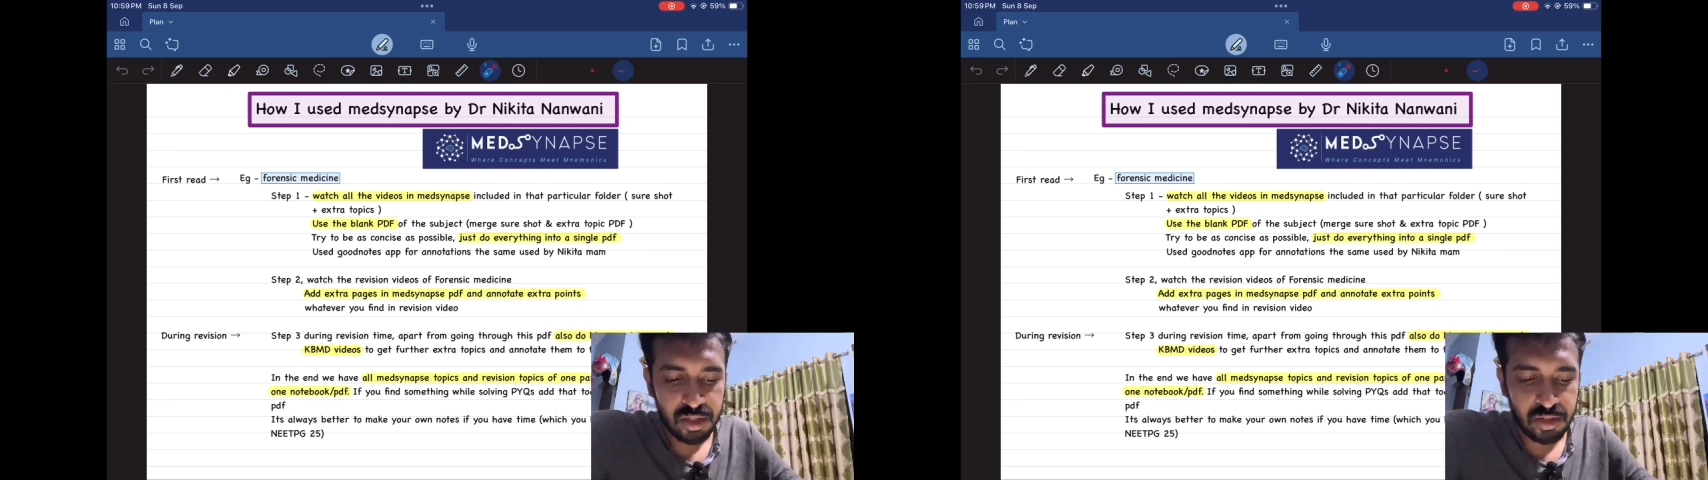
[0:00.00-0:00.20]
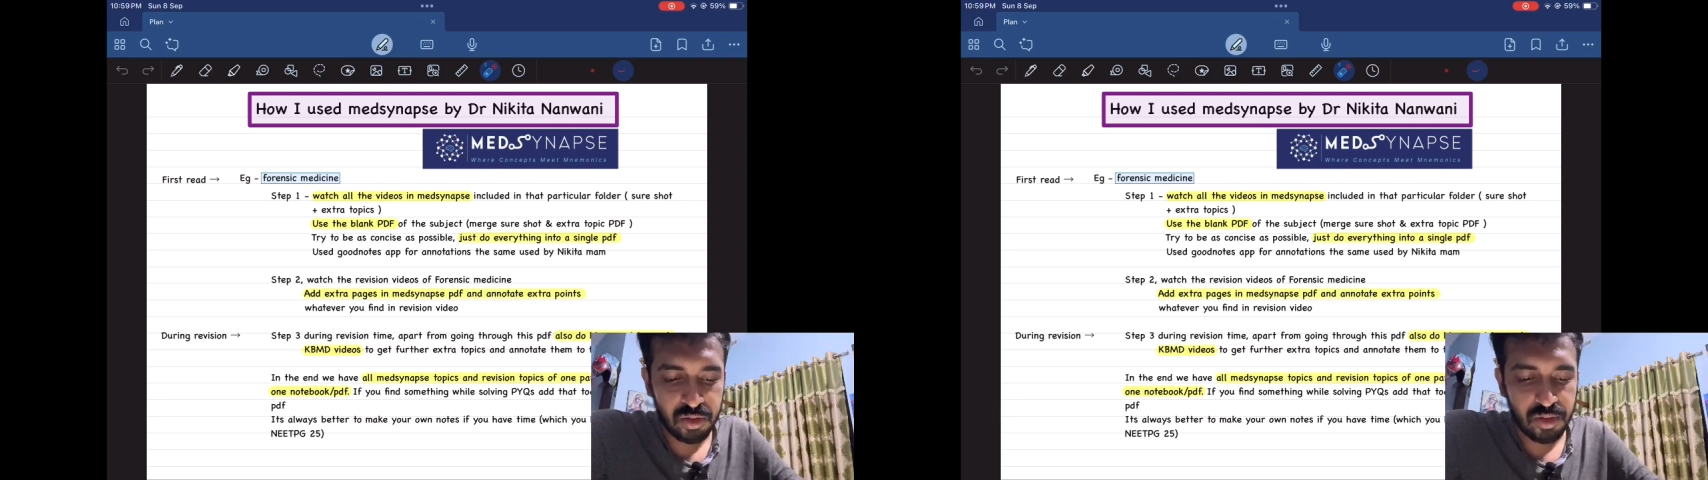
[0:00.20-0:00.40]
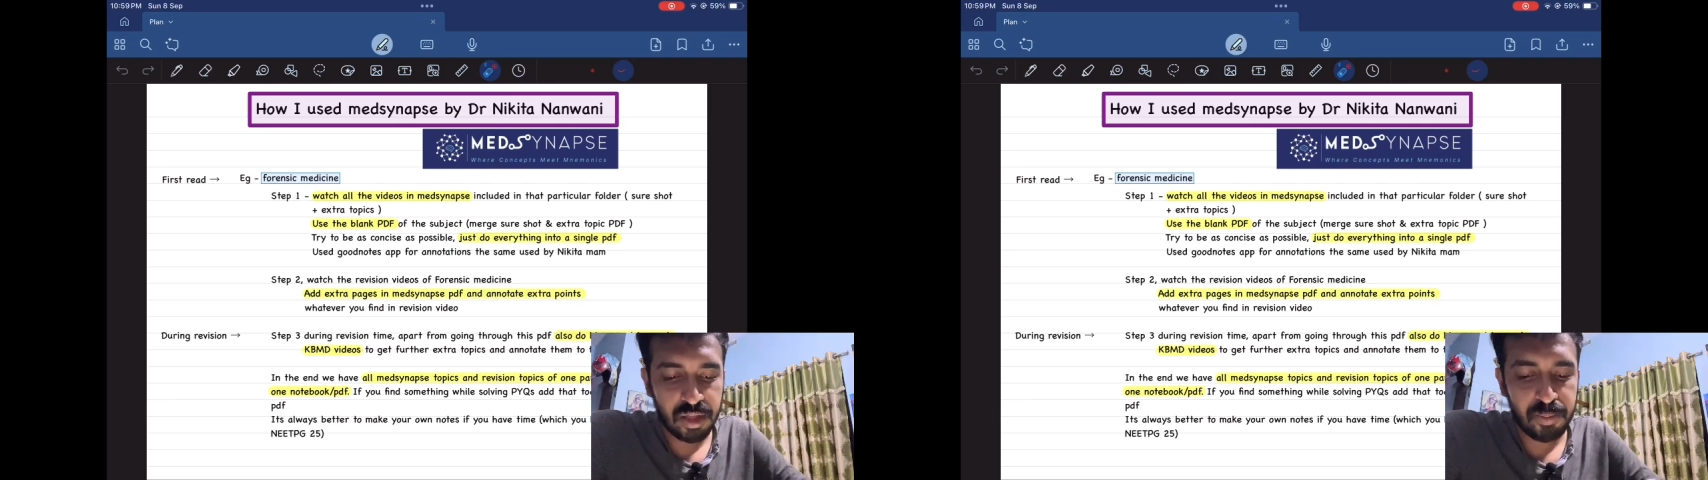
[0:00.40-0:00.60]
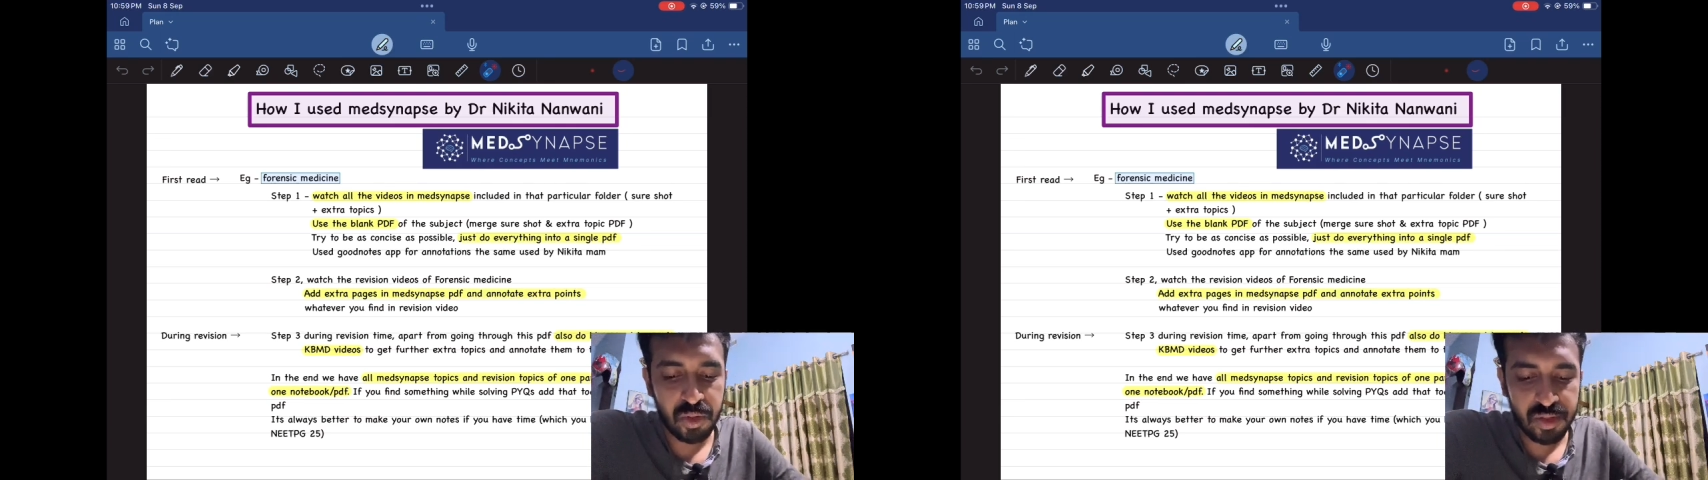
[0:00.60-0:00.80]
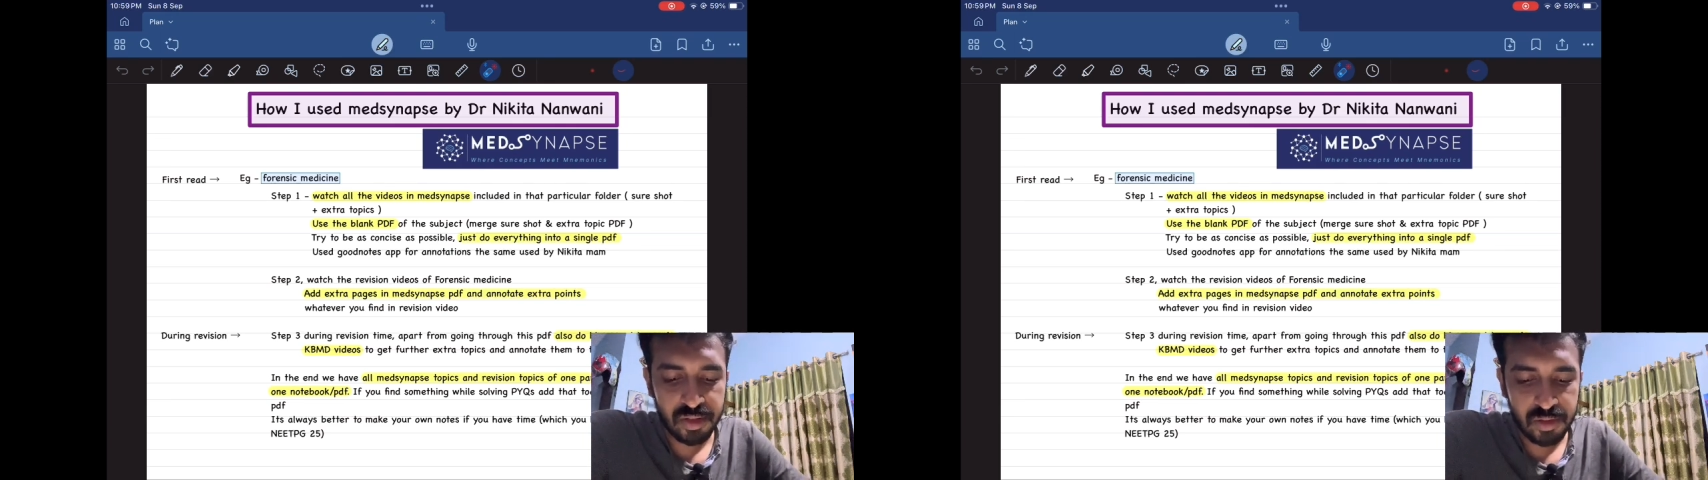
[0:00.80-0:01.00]
So
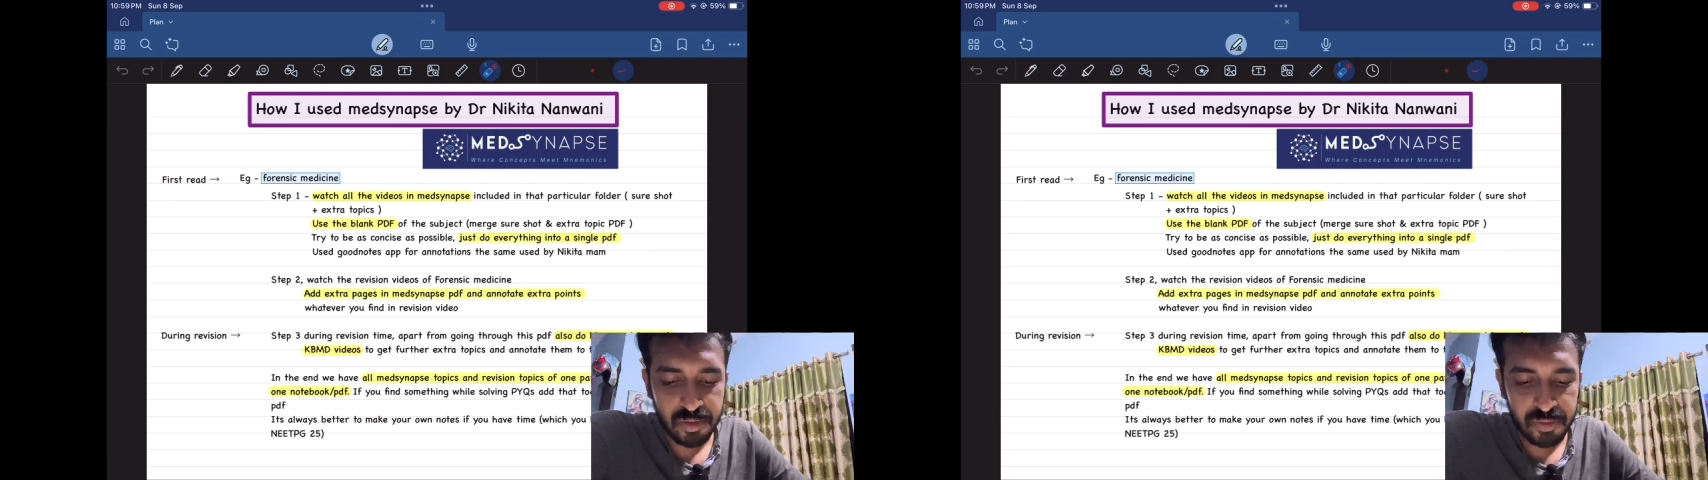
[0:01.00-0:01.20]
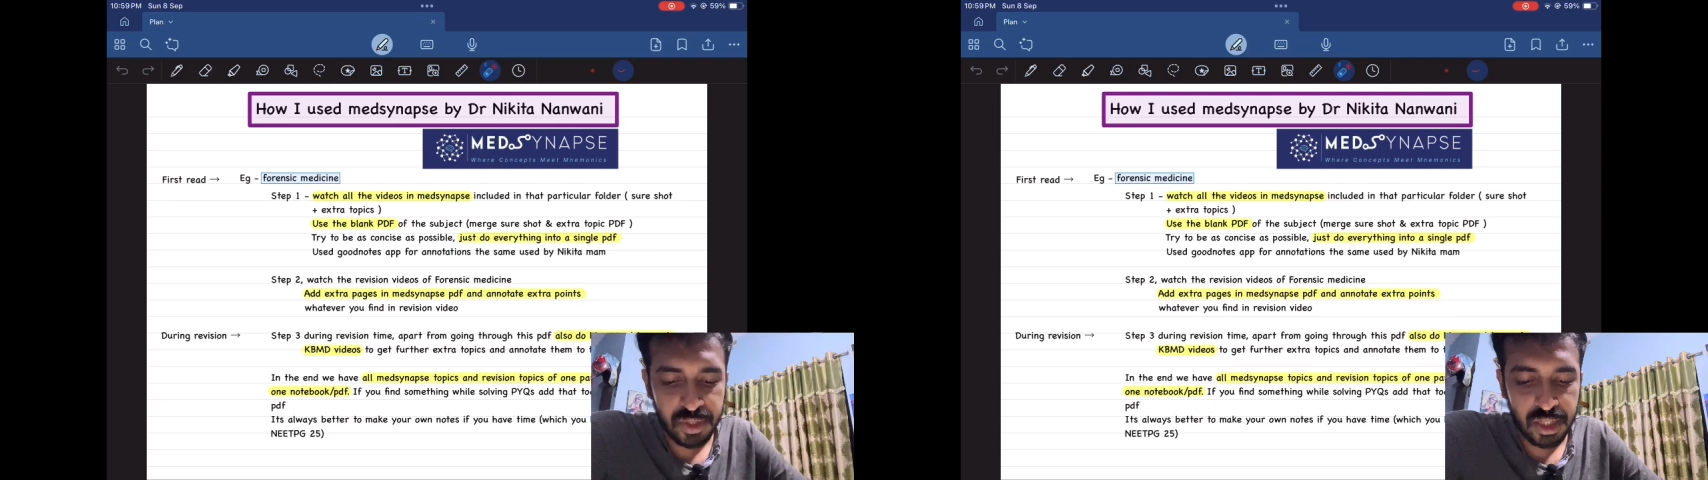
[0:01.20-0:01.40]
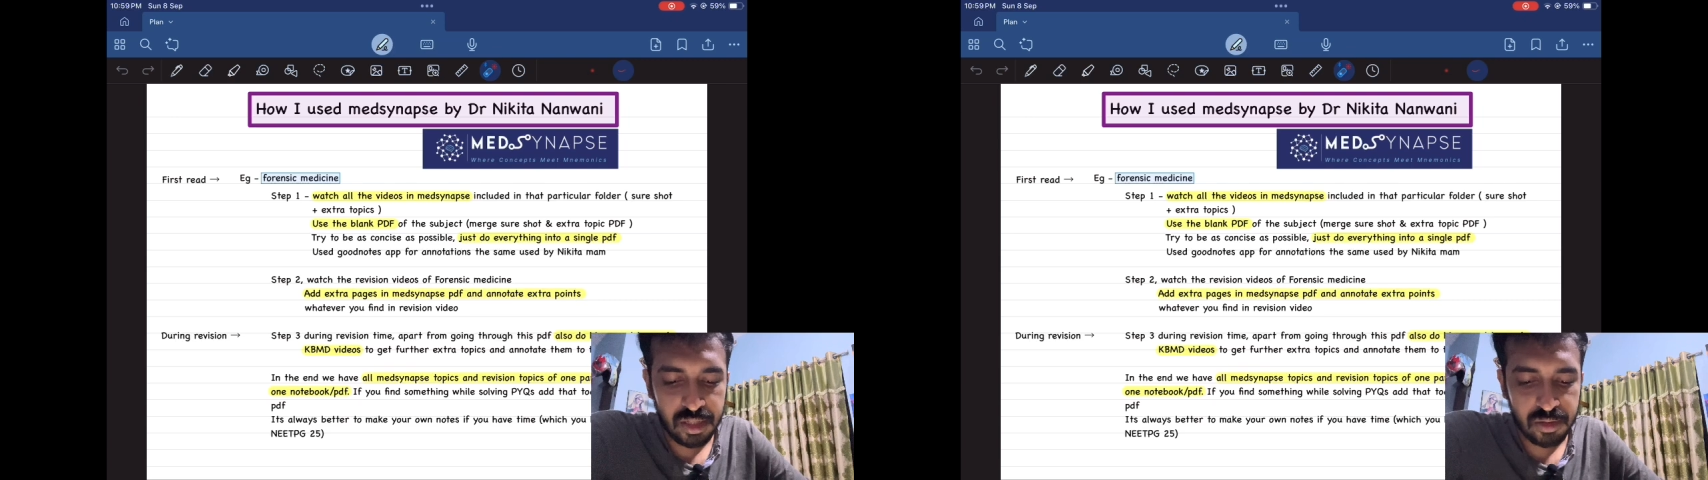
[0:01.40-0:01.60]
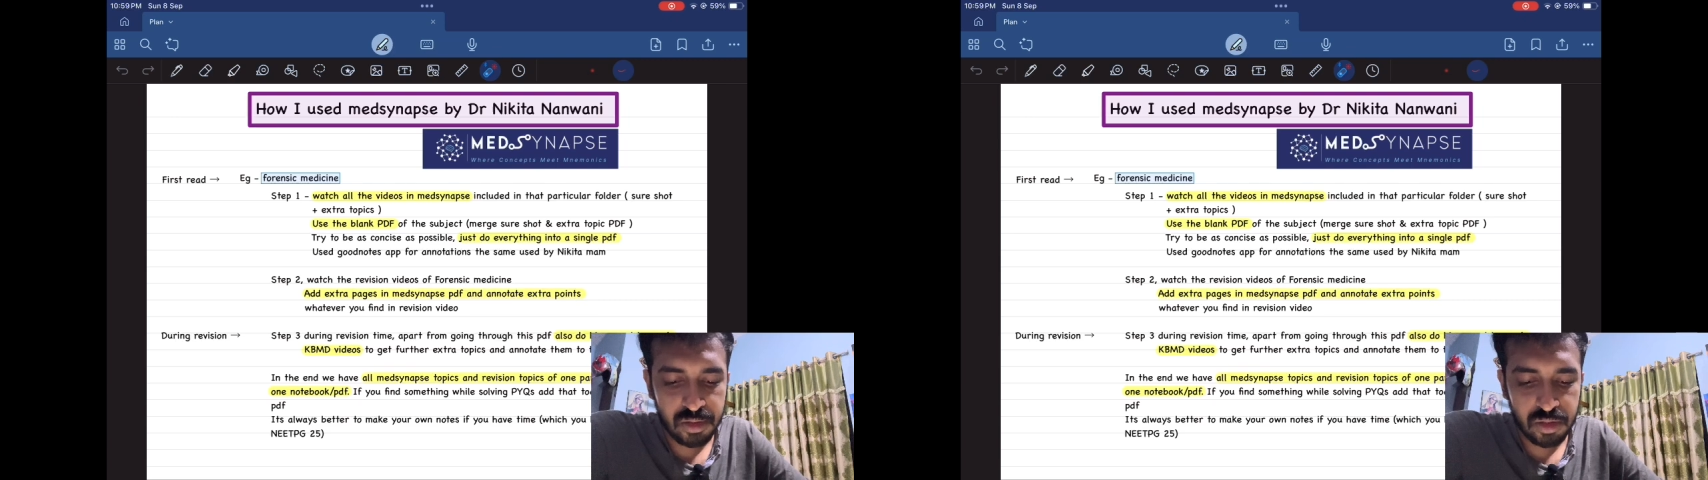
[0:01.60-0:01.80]
suppose we are